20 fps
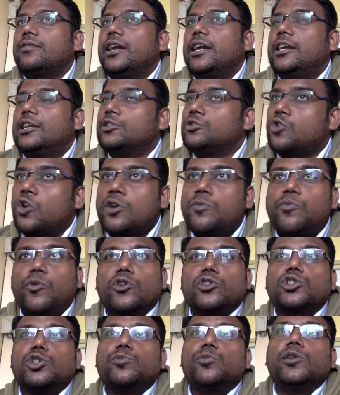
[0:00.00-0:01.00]
it is not
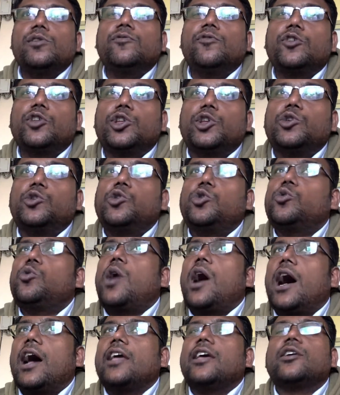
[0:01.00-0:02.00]
possible for you to
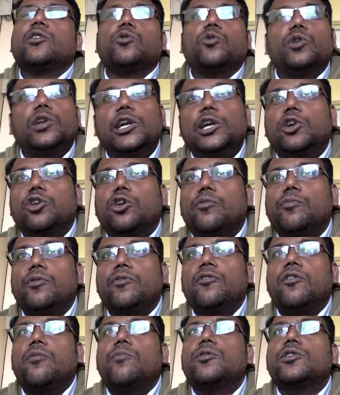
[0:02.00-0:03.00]
hire only top
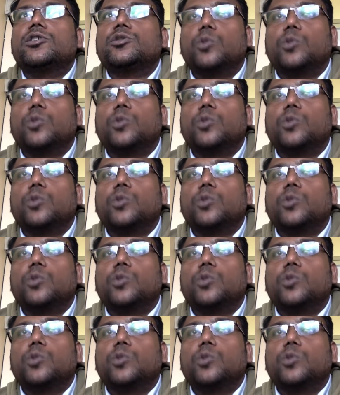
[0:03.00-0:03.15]
performers.